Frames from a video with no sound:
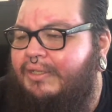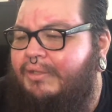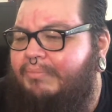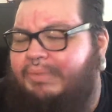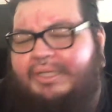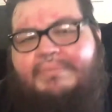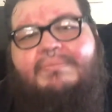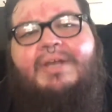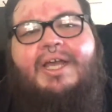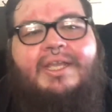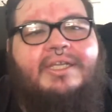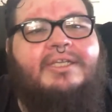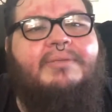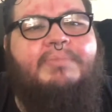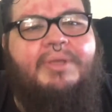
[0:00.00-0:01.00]
But I
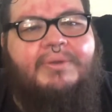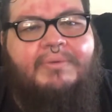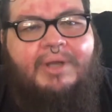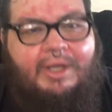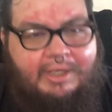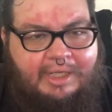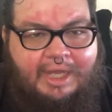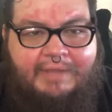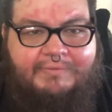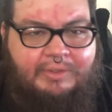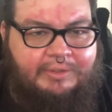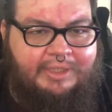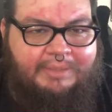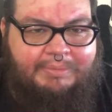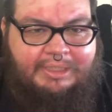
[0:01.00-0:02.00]
could be wrong, I've
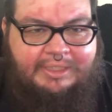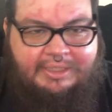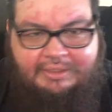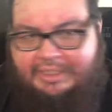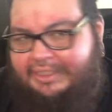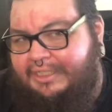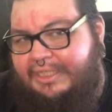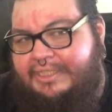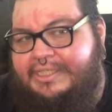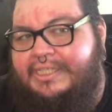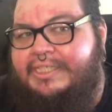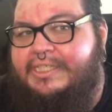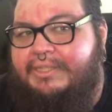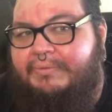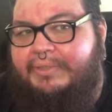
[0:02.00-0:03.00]
only been collecting
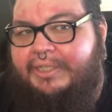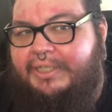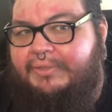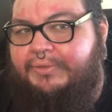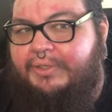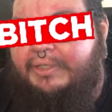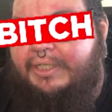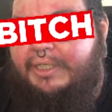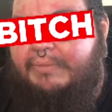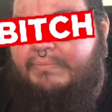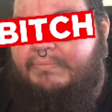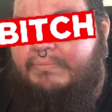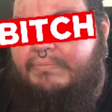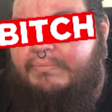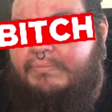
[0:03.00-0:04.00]
since Thrilling 30.
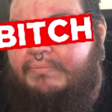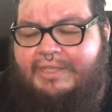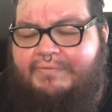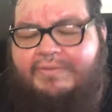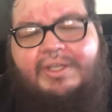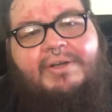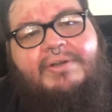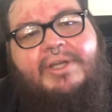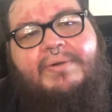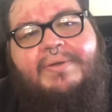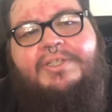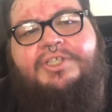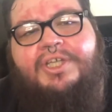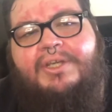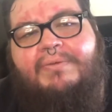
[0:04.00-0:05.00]
If you don't know
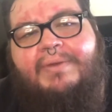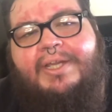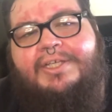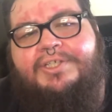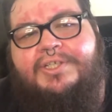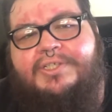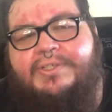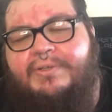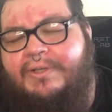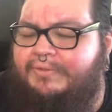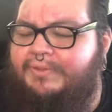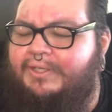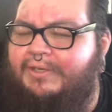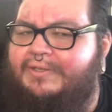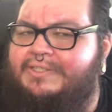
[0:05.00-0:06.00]
what Generations are,
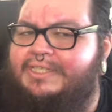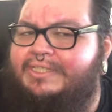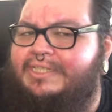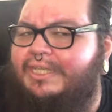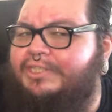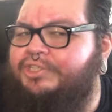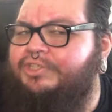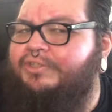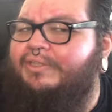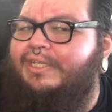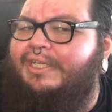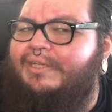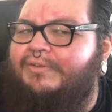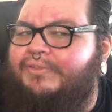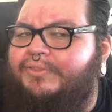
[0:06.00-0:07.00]
there is
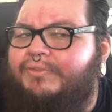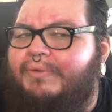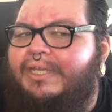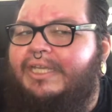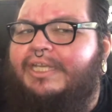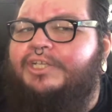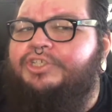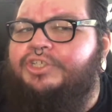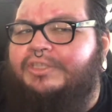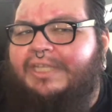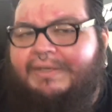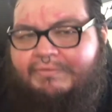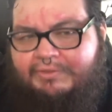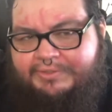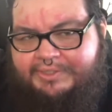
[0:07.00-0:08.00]
essentially 3-ish
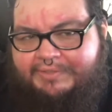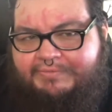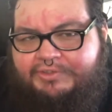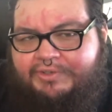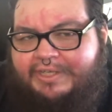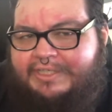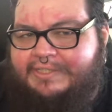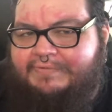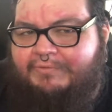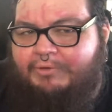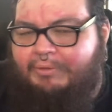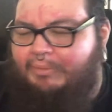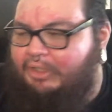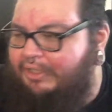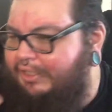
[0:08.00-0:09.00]
levels of
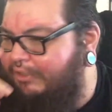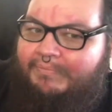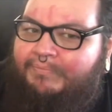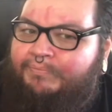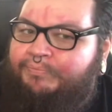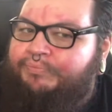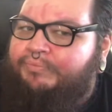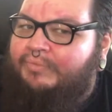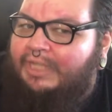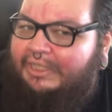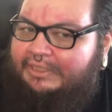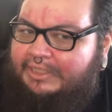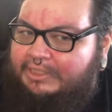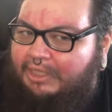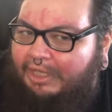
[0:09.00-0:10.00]
Transformer here. At
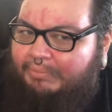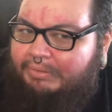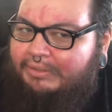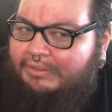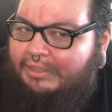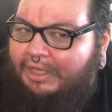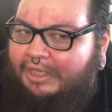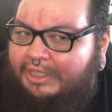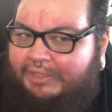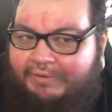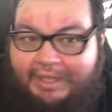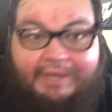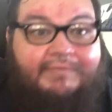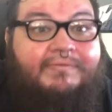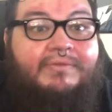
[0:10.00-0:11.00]
the top, you
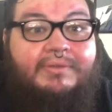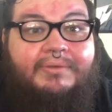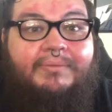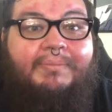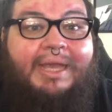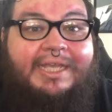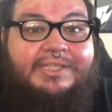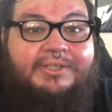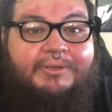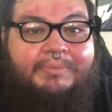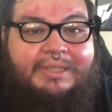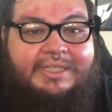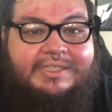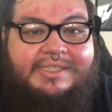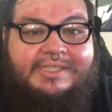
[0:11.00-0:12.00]
have
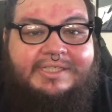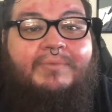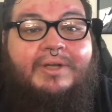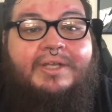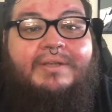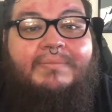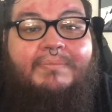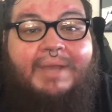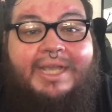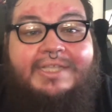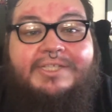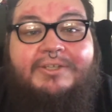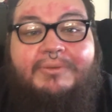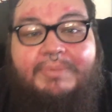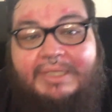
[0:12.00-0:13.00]
Masterpiece. What
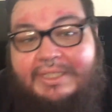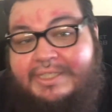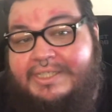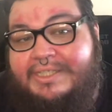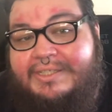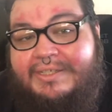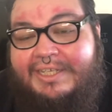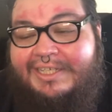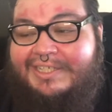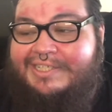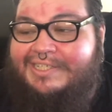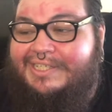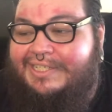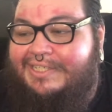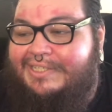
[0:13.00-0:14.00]
Masterpiece
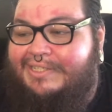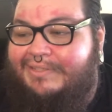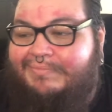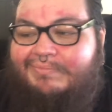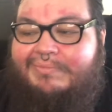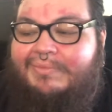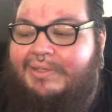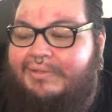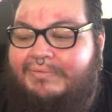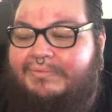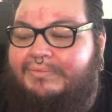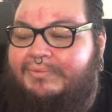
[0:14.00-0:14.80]
is you know,